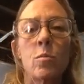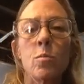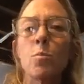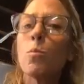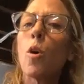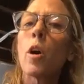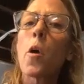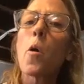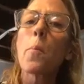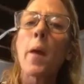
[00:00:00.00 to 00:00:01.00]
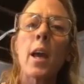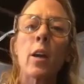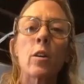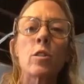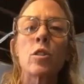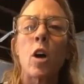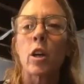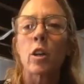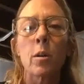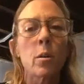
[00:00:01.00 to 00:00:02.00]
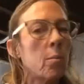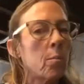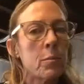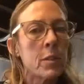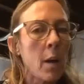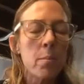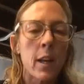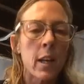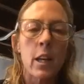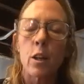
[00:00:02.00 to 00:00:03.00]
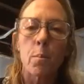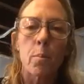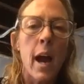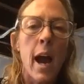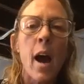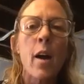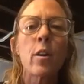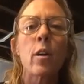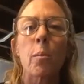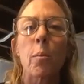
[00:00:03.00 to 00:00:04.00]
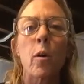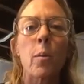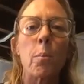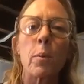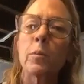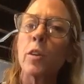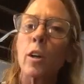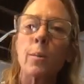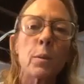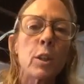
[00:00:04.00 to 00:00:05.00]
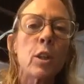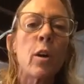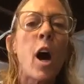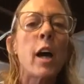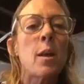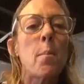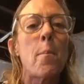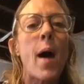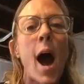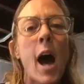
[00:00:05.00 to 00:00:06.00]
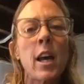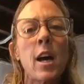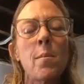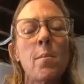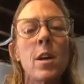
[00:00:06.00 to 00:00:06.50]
more opaque or darker something, either brown or dark blue at the bottom.